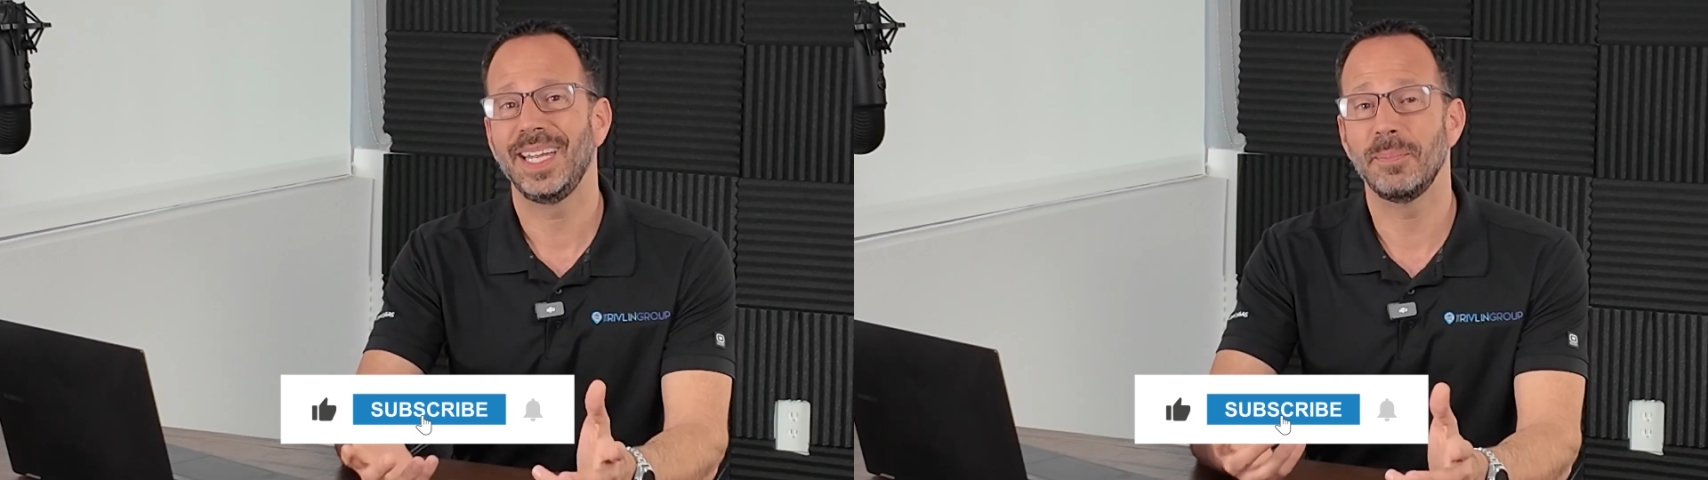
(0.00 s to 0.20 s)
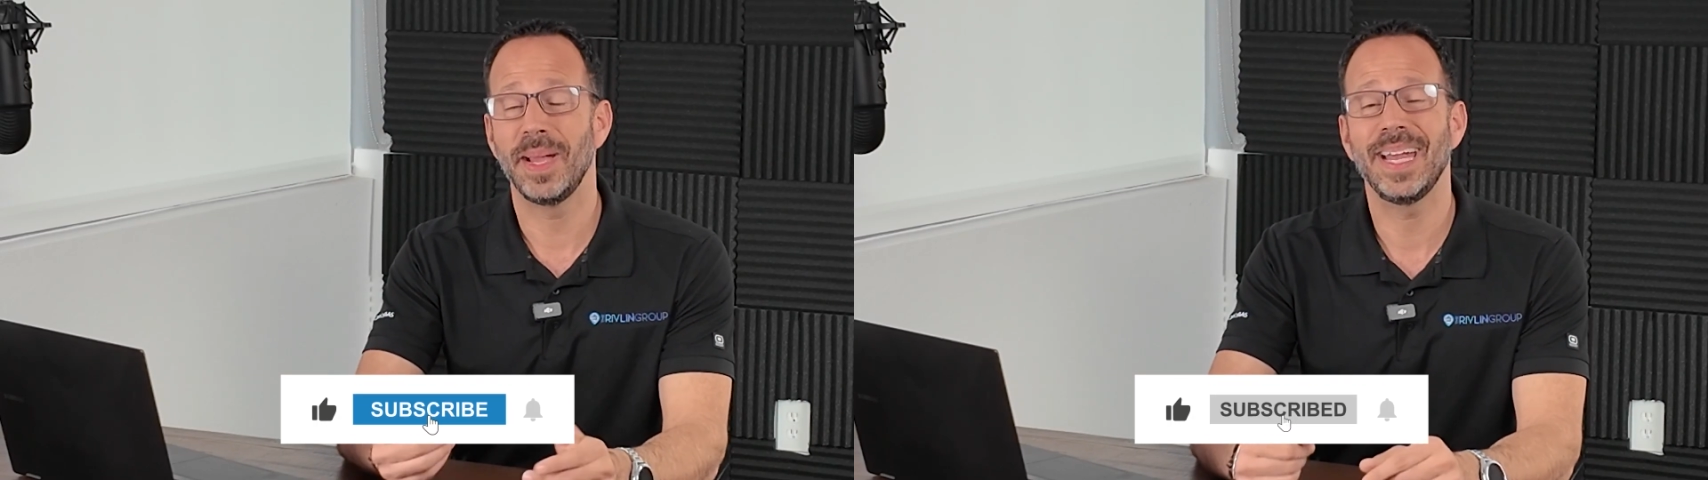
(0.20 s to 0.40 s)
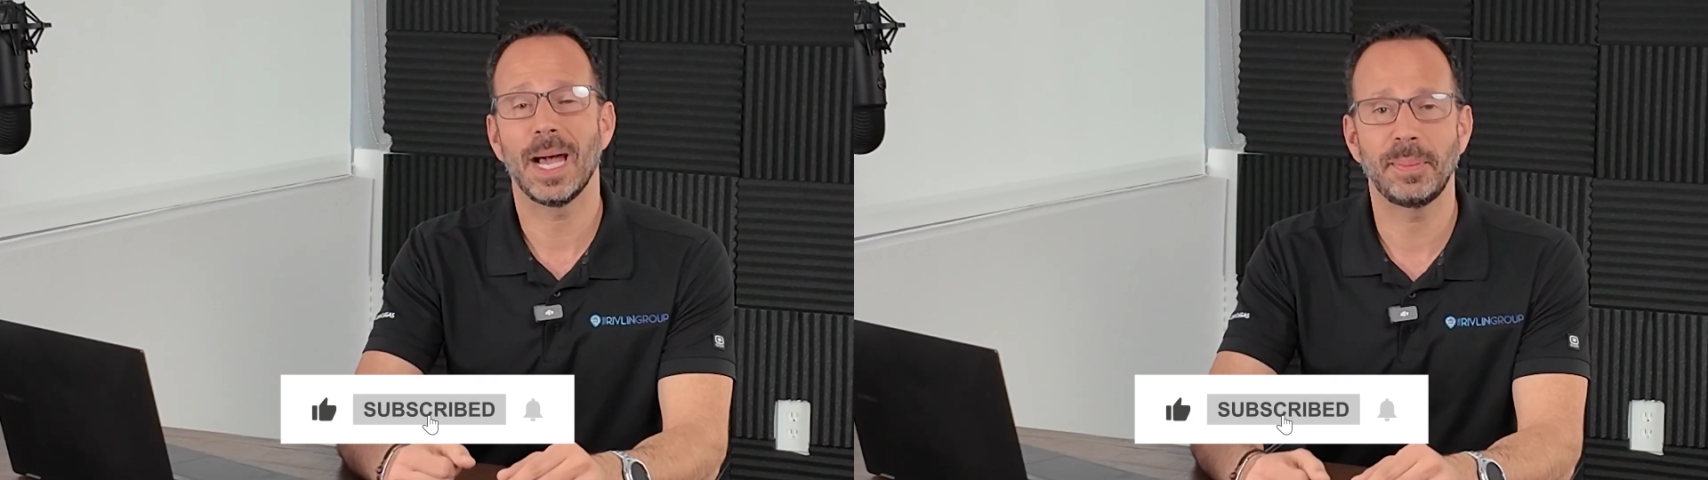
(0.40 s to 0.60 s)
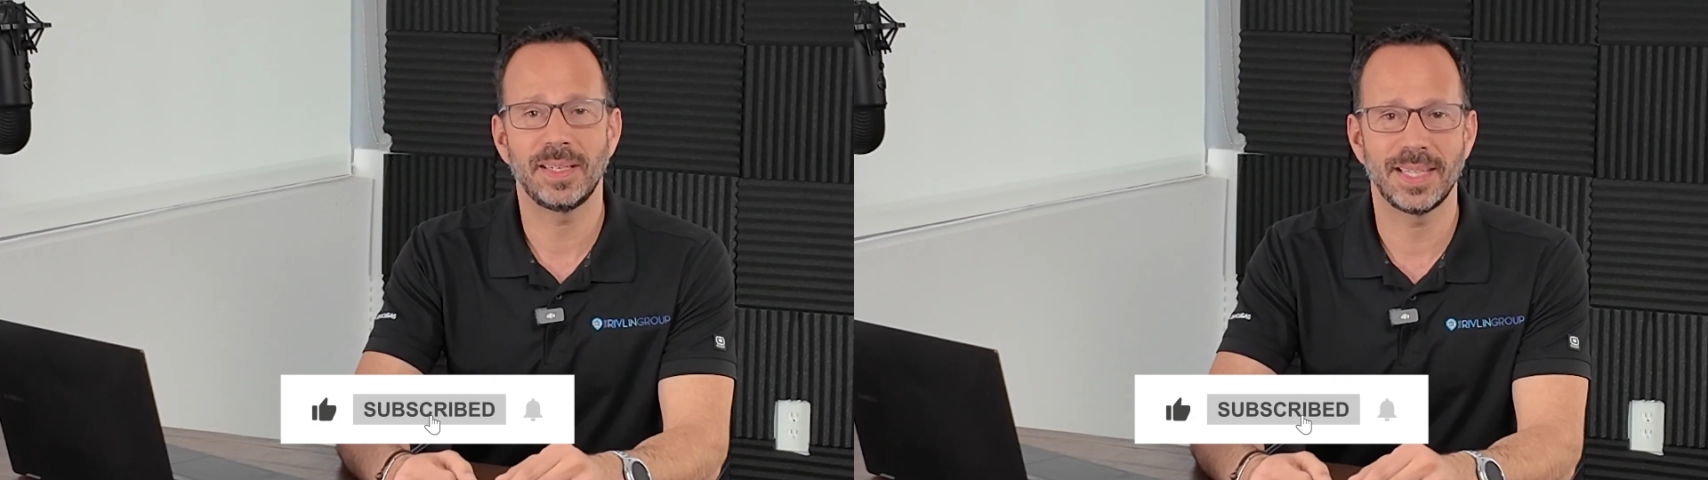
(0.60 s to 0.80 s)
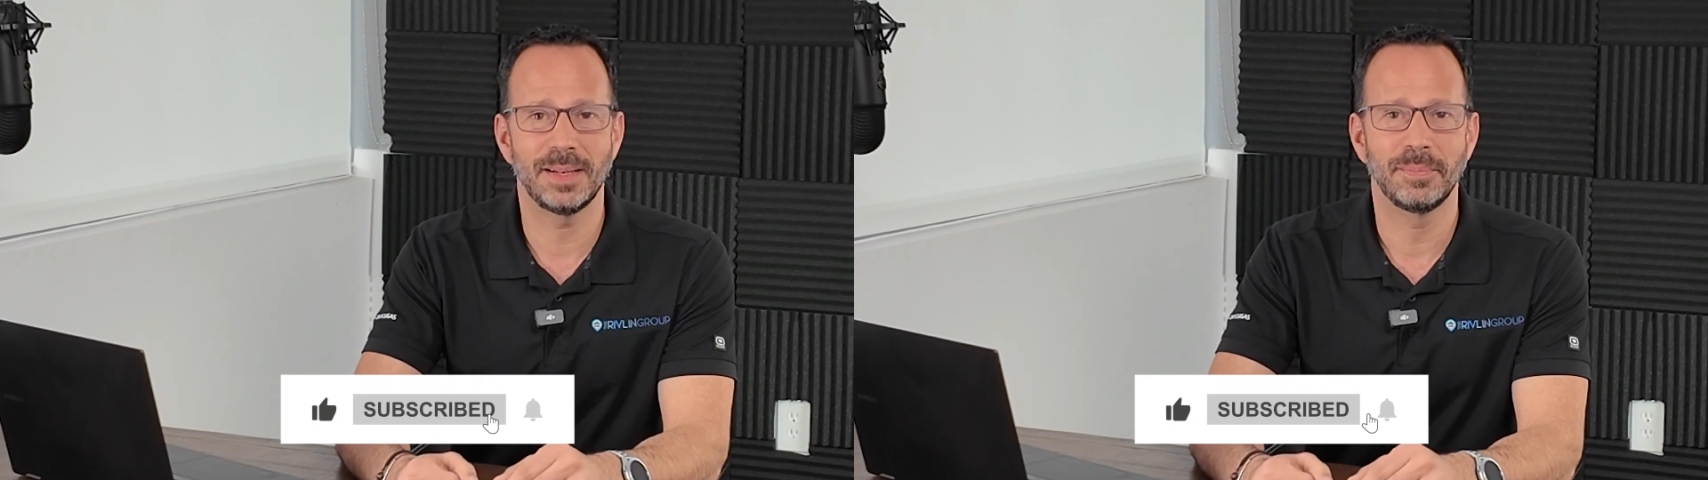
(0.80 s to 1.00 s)
it may
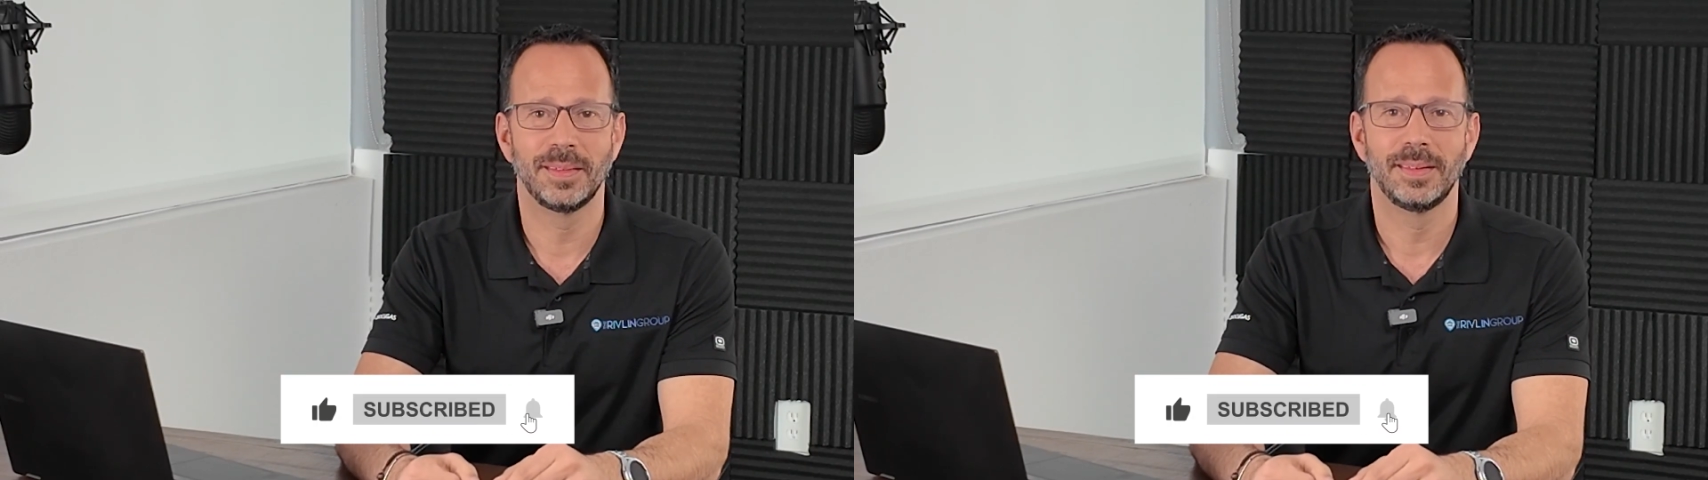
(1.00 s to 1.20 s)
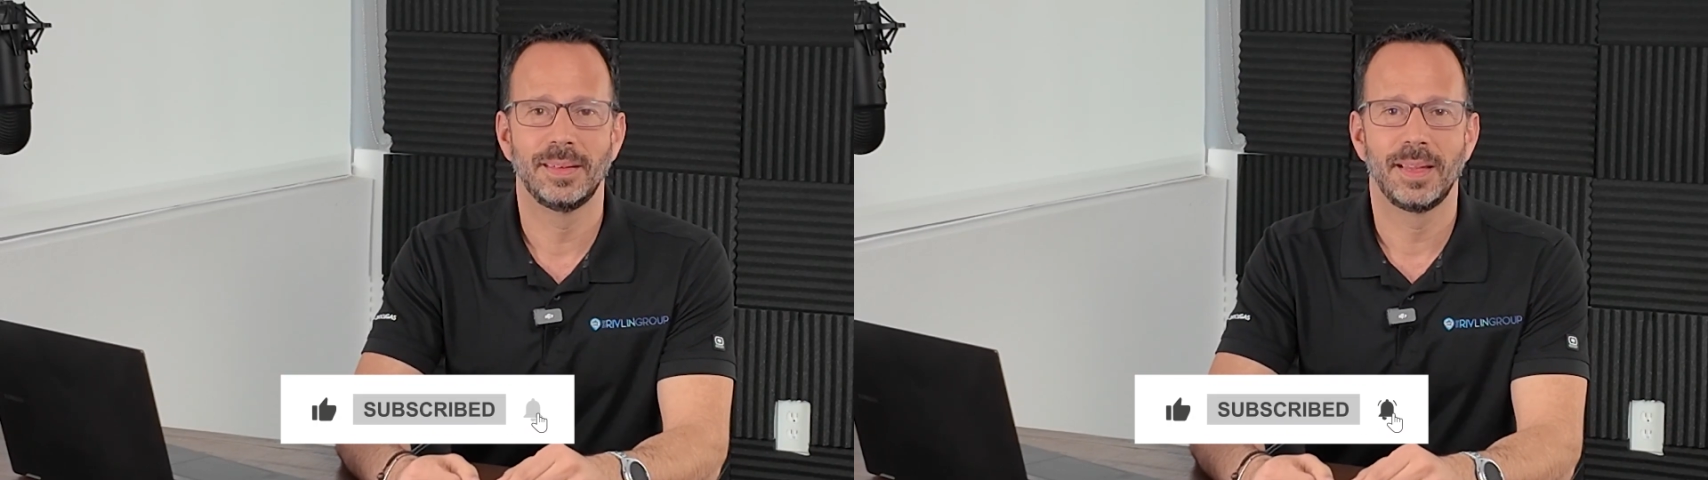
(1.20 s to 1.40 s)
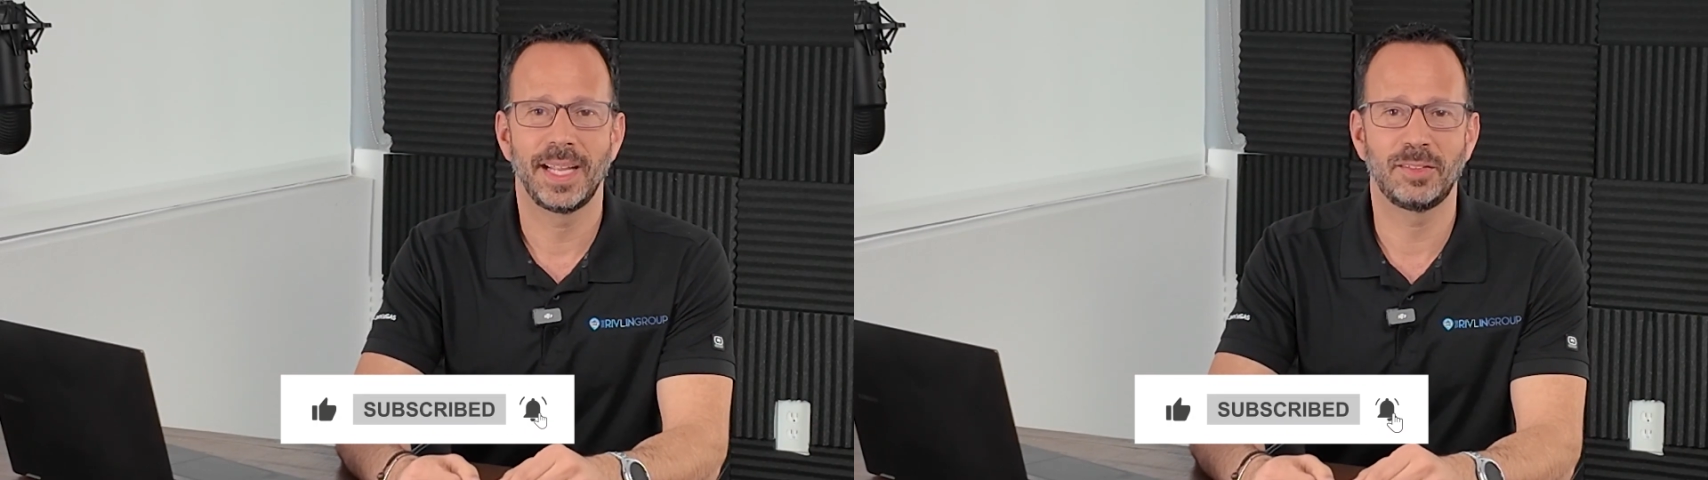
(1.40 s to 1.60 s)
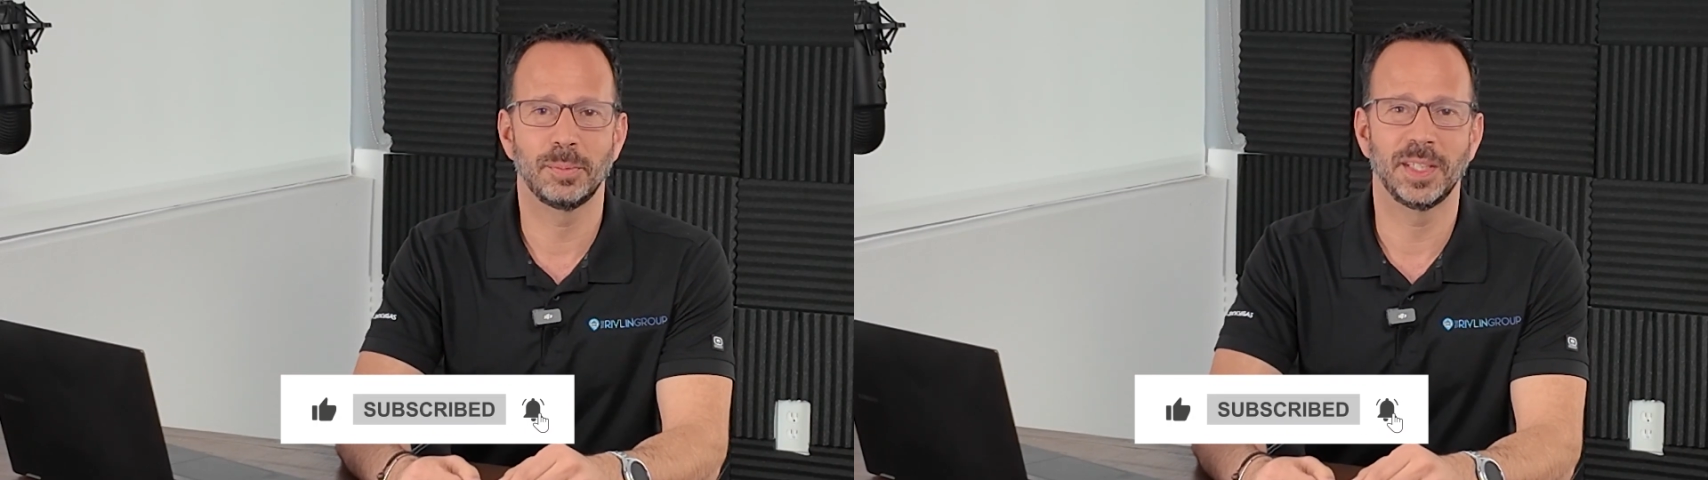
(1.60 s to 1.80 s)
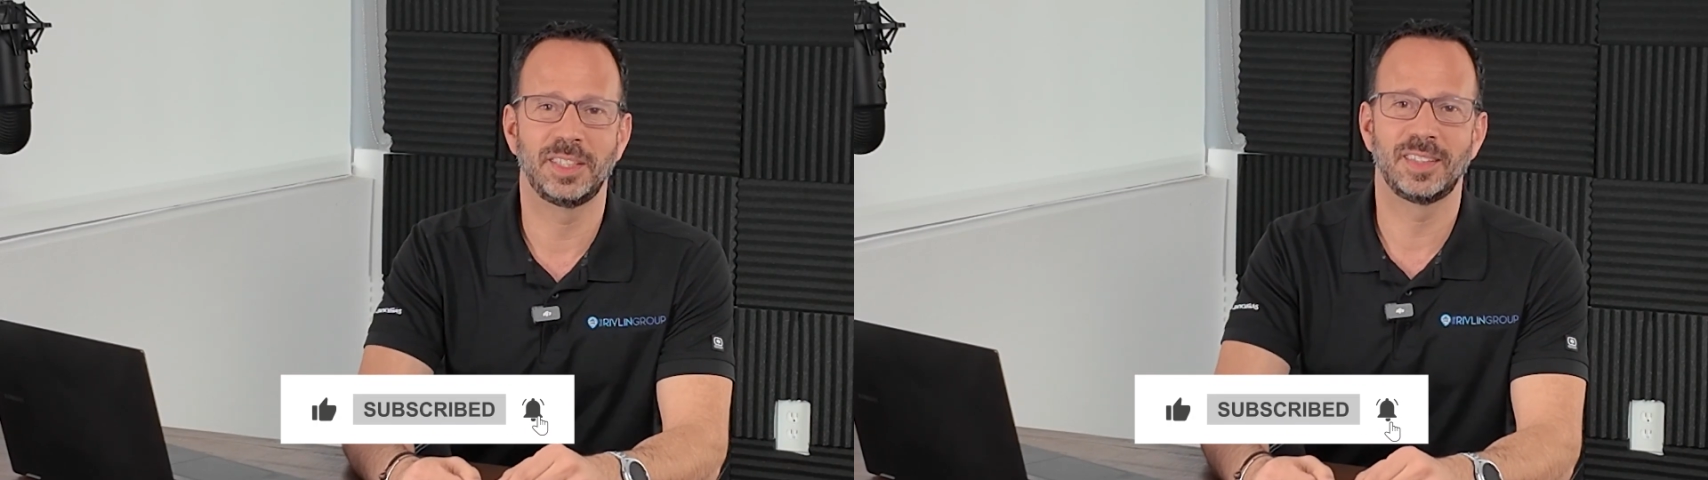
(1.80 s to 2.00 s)
happen to them. Thanks
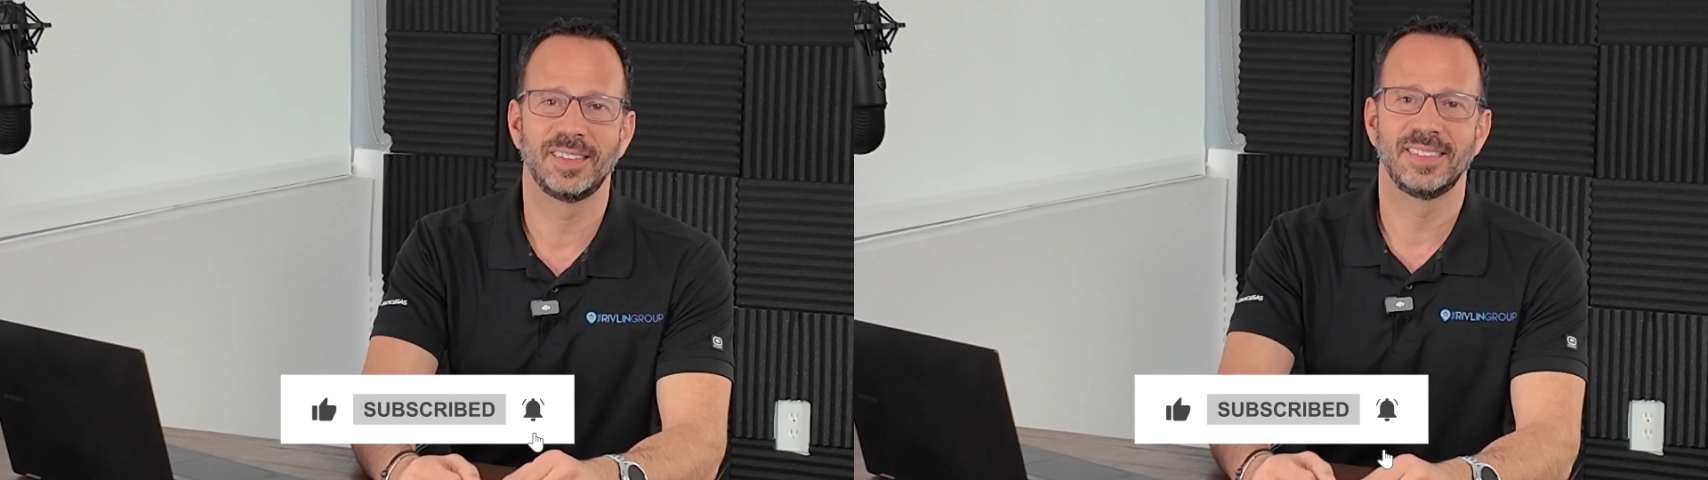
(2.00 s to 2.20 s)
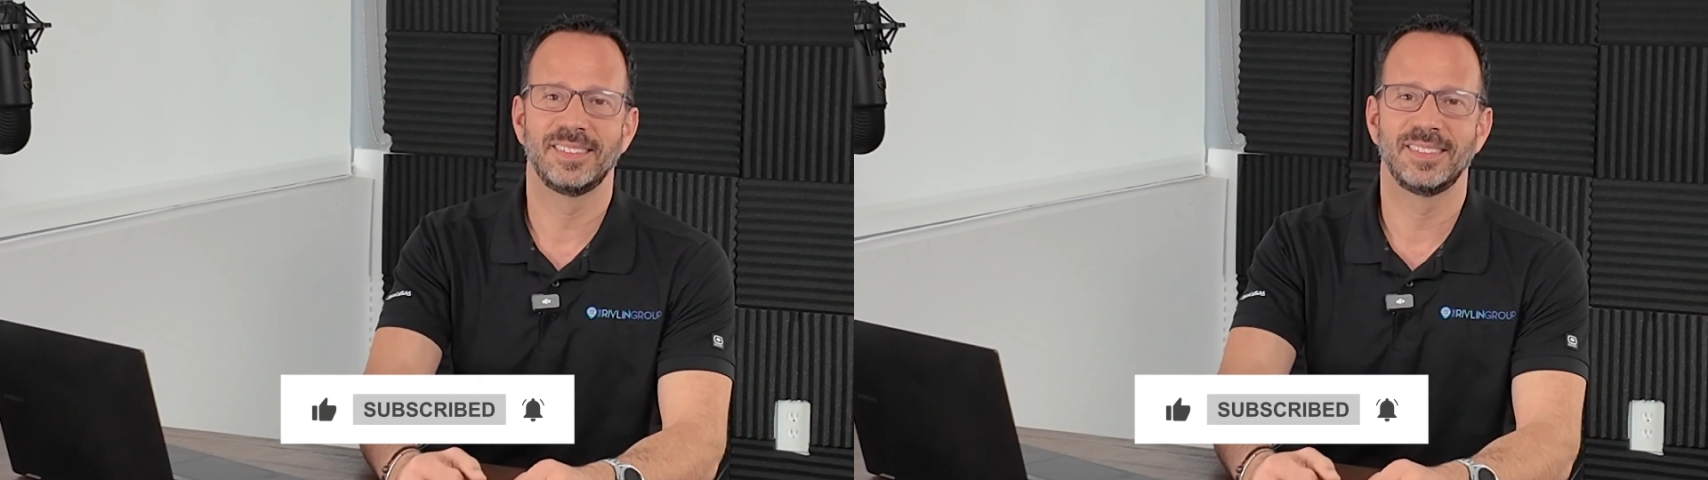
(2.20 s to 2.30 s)
so much.